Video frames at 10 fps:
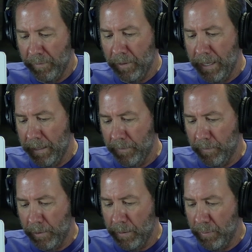got
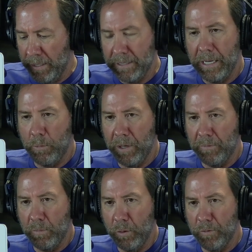companies that
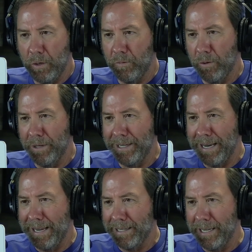we've moved over in
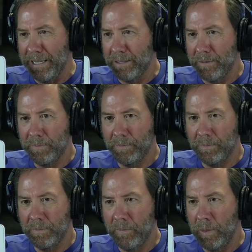9 days.
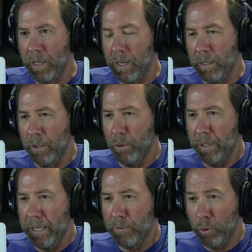And
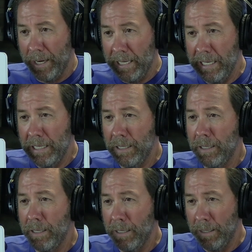literally training,
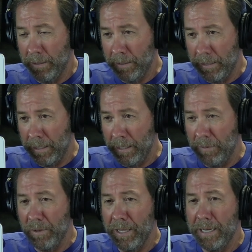
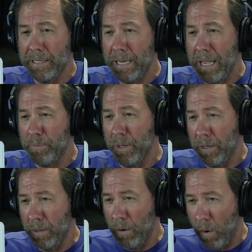everything that's
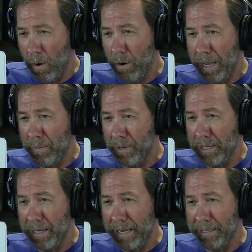happened, all
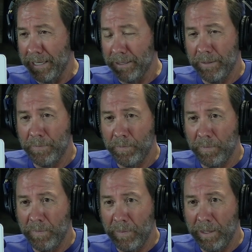happened in 9 days.
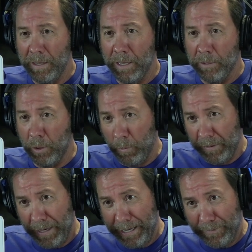And so
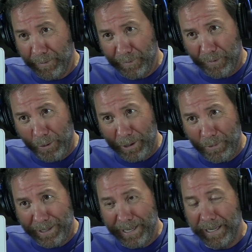we've taken it from
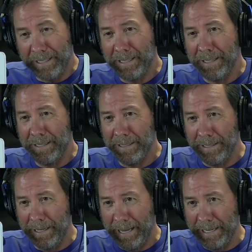41 days
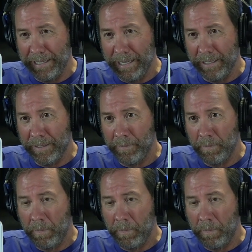to 9 days.